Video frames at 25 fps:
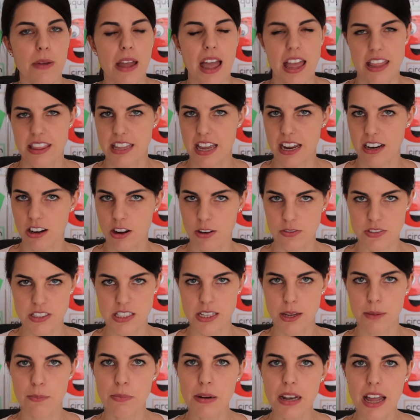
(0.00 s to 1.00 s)
And that
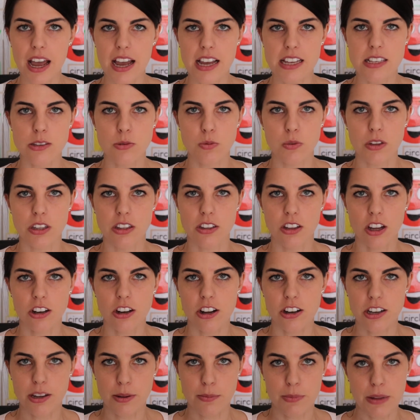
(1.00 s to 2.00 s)
obviously applies with not
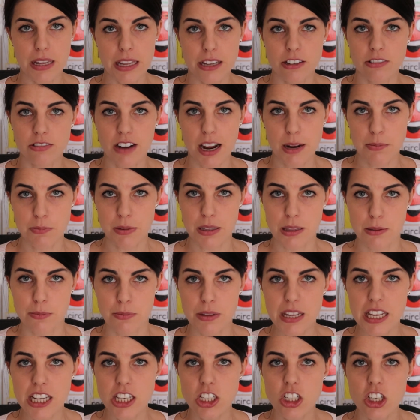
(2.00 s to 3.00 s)
only being right by the
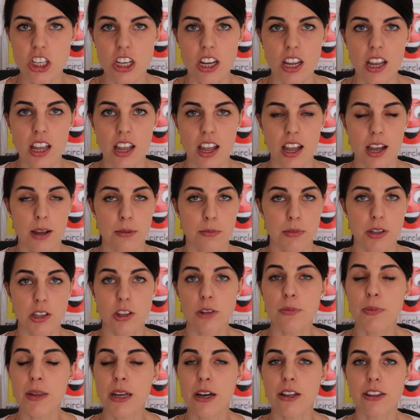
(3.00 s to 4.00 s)
beach, it
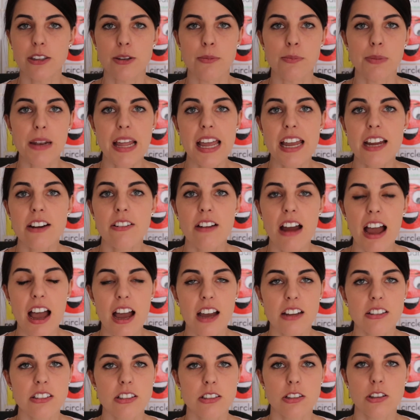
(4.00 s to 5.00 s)
could be on your
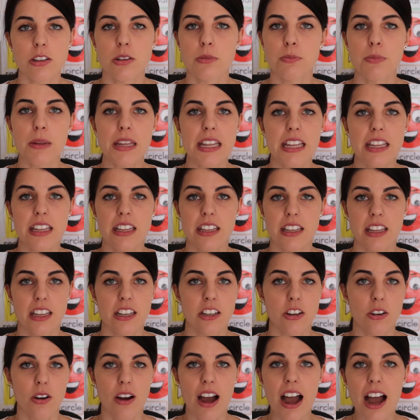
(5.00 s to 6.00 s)
playground, it could be in
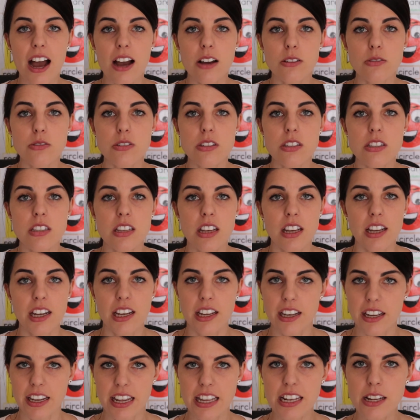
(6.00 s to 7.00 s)
your house,
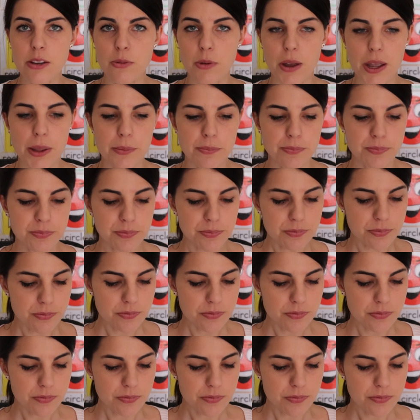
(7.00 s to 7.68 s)
anyway.